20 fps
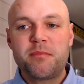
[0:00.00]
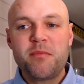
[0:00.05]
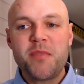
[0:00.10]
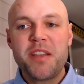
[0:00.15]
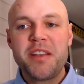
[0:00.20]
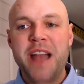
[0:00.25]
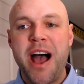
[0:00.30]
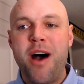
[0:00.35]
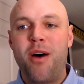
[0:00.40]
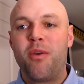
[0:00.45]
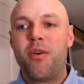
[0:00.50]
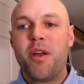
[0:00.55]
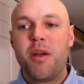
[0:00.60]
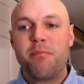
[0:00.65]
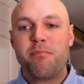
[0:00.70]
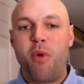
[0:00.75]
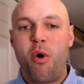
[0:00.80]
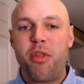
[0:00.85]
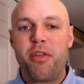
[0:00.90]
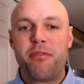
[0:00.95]
Now,
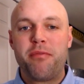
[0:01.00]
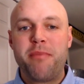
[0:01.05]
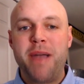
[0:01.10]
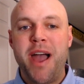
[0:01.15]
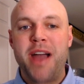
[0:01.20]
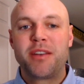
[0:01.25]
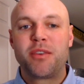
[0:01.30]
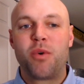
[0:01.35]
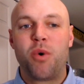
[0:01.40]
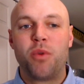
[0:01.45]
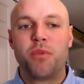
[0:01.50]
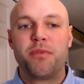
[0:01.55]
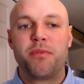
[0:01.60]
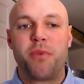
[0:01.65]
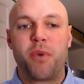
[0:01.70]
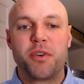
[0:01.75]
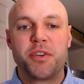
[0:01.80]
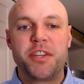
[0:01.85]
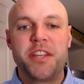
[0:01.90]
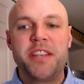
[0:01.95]
both of them had cold
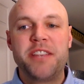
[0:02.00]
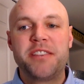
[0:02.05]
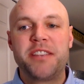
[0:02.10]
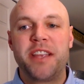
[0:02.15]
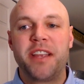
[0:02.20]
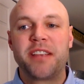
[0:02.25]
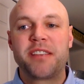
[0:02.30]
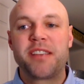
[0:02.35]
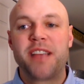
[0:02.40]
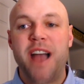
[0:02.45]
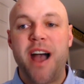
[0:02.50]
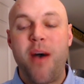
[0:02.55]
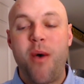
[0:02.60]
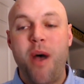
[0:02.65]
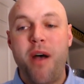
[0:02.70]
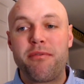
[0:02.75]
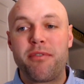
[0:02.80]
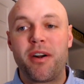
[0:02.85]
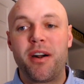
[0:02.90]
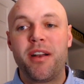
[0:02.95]
forged heat sinks.
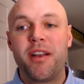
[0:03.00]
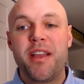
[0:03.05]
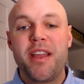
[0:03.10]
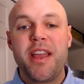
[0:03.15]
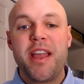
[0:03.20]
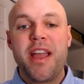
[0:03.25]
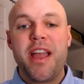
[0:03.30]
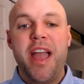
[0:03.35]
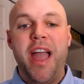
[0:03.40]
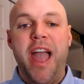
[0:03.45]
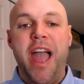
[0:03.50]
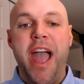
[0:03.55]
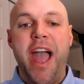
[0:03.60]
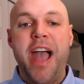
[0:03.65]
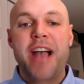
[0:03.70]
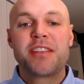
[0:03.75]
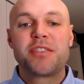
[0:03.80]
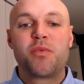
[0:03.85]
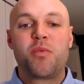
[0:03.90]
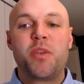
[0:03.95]
However,
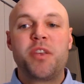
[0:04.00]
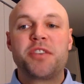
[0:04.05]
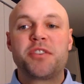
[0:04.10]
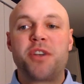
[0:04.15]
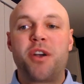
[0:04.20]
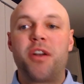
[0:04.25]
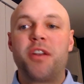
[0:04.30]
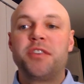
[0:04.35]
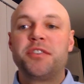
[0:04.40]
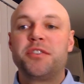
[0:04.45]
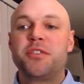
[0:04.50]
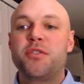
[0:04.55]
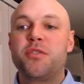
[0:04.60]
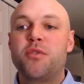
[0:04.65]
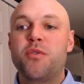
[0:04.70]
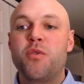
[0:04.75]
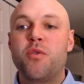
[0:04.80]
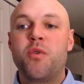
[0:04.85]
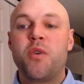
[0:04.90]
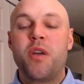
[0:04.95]
as we started
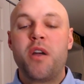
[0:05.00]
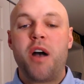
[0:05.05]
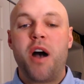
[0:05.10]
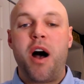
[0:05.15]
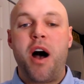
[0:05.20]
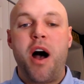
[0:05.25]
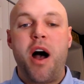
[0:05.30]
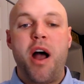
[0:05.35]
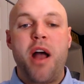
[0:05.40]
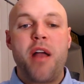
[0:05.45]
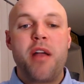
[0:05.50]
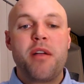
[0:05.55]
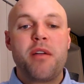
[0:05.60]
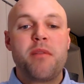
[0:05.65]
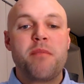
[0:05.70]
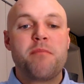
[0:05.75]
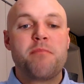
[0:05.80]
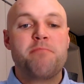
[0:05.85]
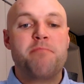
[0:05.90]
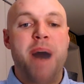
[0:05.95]
to
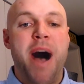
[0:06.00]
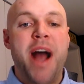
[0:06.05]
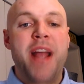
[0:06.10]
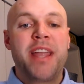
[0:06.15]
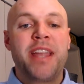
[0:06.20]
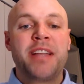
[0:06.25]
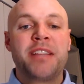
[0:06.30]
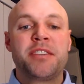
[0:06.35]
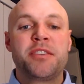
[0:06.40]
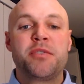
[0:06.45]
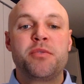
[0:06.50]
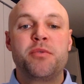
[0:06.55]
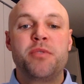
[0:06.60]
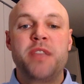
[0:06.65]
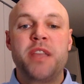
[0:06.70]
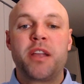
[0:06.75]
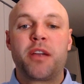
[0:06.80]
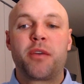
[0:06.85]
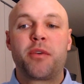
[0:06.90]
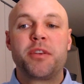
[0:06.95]
buy into
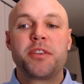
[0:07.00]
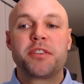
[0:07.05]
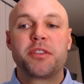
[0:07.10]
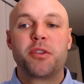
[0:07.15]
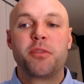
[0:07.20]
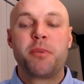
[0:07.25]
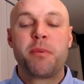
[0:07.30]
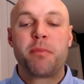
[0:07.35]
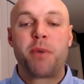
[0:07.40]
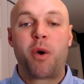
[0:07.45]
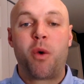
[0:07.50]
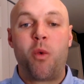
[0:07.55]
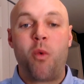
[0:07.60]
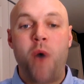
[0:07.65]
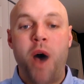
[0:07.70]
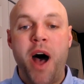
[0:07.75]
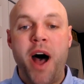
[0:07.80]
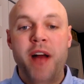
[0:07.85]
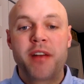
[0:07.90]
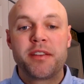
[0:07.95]
the increased lumen per
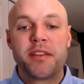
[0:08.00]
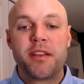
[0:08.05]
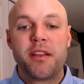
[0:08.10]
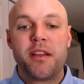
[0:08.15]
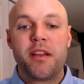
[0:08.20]
watt